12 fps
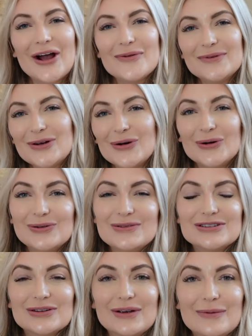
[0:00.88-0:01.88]
I hope you're
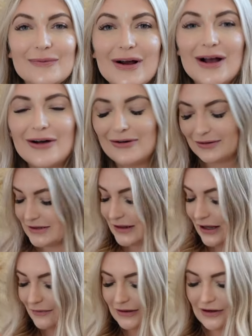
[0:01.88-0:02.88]
all doing well on this
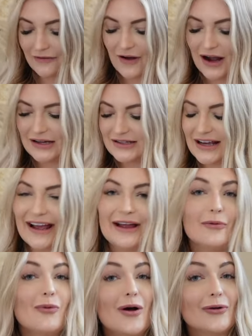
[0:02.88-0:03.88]
lovely fine
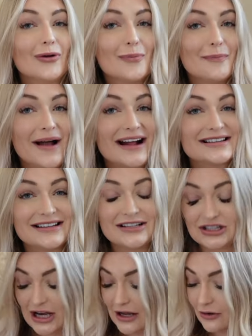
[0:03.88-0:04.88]
day. Welcome back to the
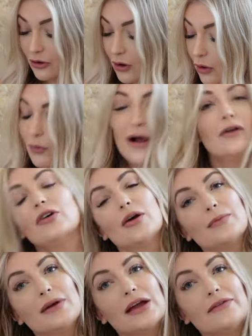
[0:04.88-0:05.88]
channel, or
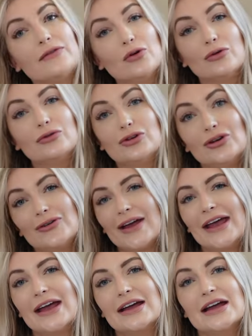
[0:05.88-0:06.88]
welcome if you're new
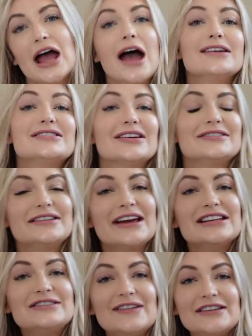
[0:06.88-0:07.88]
here. So
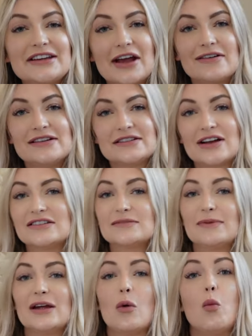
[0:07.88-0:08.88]
today's video is going
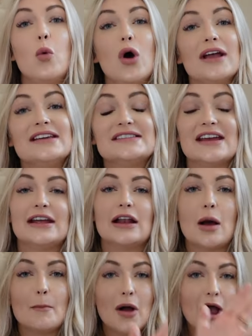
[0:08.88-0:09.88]
to be what is
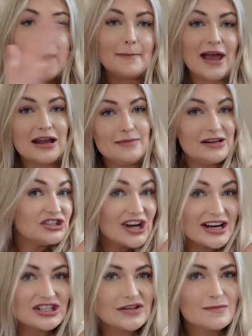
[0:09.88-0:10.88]
in my baby's
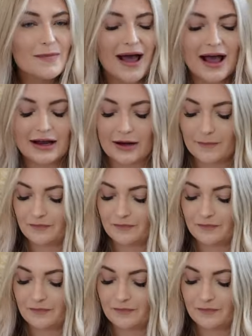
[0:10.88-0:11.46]
changing bag.